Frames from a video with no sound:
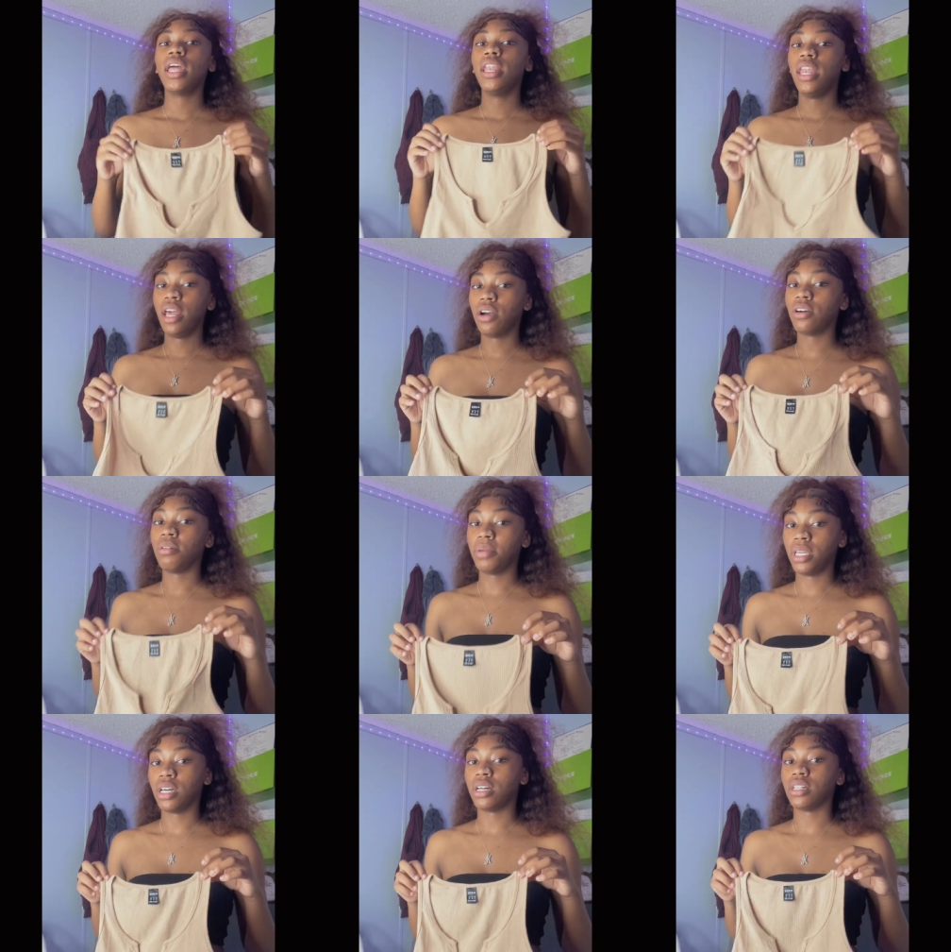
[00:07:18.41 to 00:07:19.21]
they're gonna
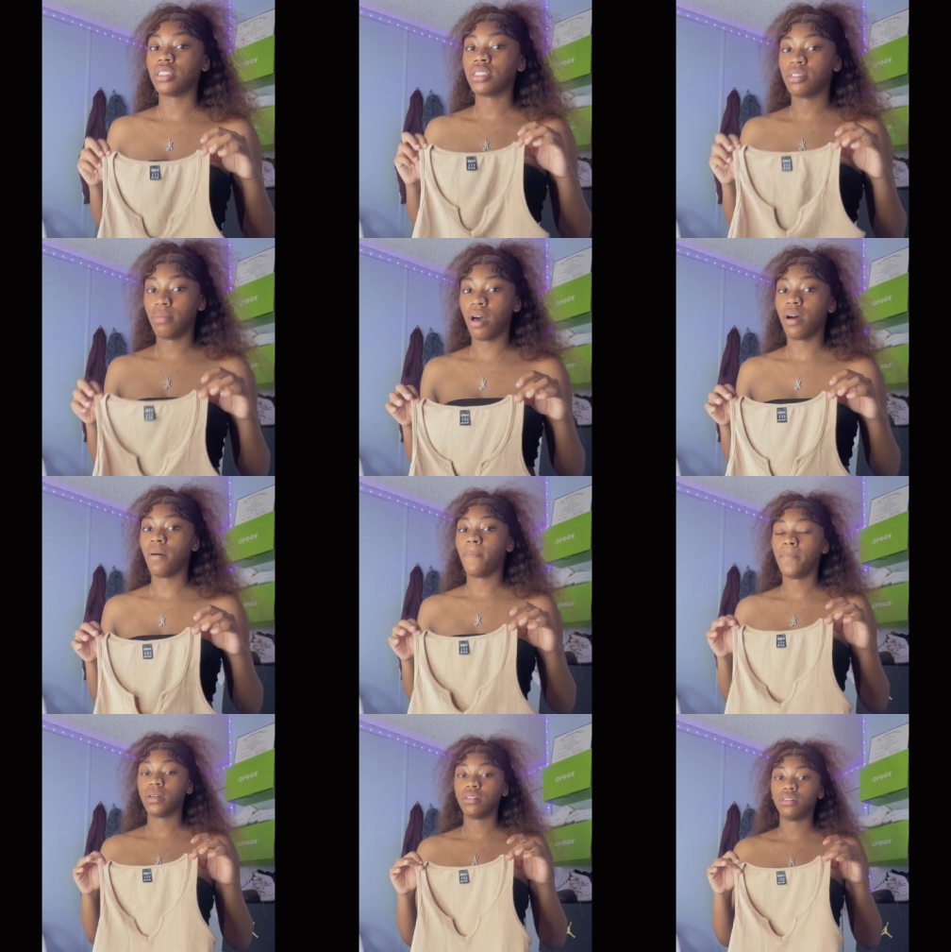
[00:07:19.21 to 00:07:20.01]
be a uh, small
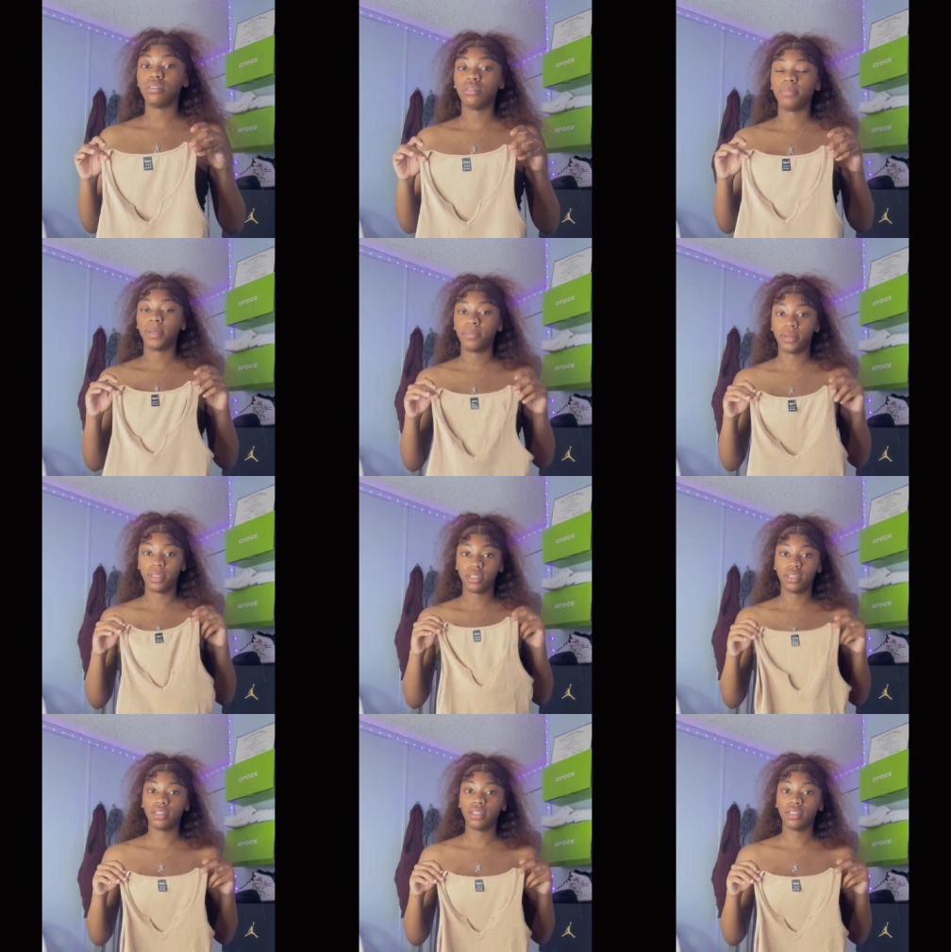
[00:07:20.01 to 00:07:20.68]
because they be